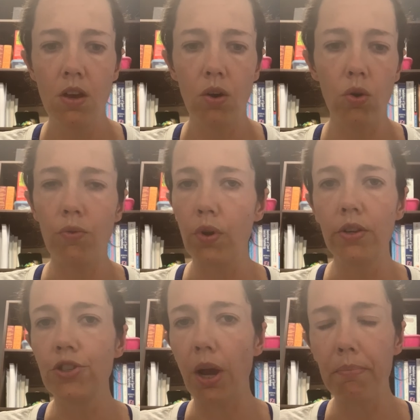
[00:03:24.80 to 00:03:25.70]
or
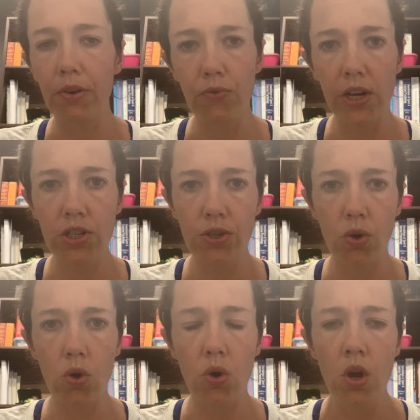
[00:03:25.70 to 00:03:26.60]
a jump and reach
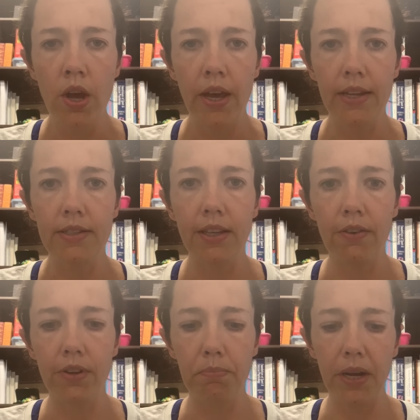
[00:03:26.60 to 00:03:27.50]
score, instead
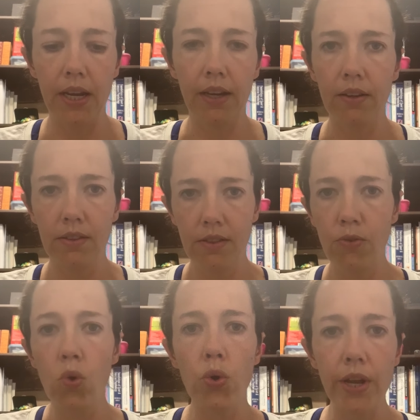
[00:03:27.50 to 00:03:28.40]
of it being the
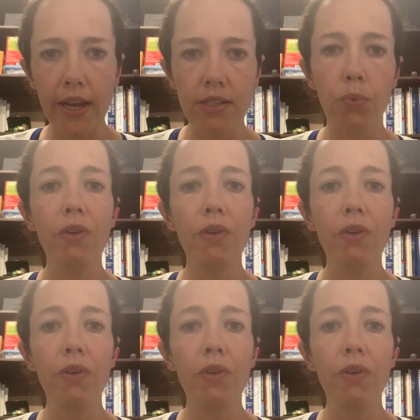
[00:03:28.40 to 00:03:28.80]
raw data,